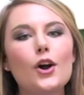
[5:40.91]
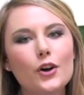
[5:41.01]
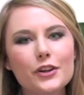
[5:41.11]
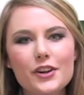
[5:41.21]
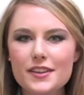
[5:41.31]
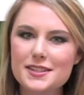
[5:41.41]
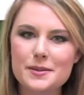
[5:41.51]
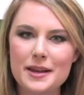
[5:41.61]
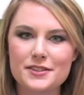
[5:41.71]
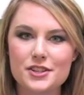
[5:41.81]
Earlier this
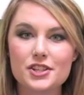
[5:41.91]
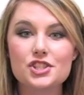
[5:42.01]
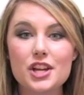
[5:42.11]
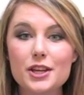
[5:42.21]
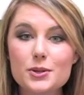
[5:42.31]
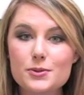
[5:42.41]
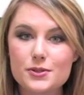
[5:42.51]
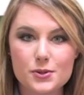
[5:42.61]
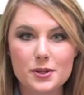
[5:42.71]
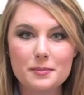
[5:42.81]
semester, JU's
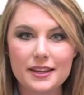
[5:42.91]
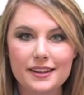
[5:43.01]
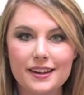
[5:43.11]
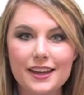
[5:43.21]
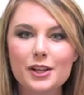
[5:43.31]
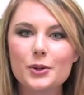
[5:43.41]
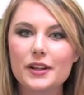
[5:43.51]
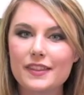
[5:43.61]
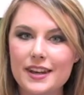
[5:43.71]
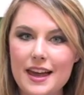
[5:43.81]
student media,
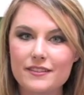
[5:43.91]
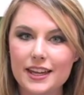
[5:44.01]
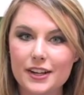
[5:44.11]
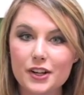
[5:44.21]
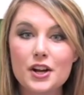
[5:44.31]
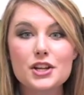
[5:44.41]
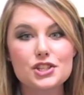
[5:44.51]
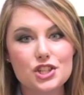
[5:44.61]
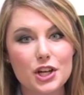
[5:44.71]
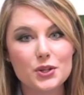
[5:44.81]
including The Navigator,
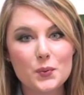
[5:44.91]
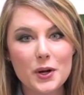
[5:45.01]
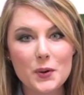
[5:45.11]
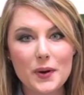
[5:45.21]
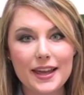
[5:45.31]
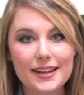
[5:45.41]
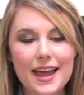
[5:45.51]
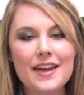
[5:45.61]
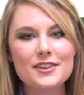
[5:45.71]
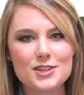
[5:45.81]
JU 108,
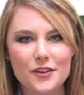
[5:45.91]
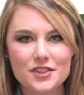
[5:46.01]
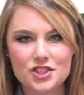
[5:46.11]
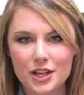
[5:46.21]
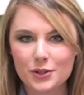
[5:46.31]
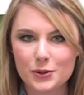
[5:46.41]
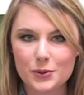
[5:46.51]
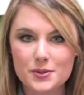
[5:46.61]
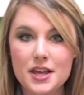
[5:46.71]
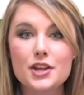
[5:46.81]
and the Dolphin Channel
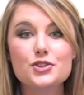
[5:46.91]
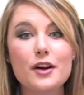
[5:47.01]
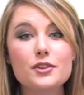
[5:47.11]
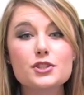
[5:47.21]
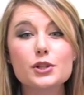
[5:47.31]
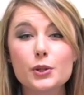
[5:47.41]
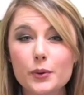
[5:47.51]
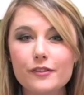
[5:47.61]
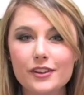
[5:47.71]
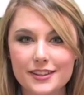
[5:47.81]
News, traveled to Louisville,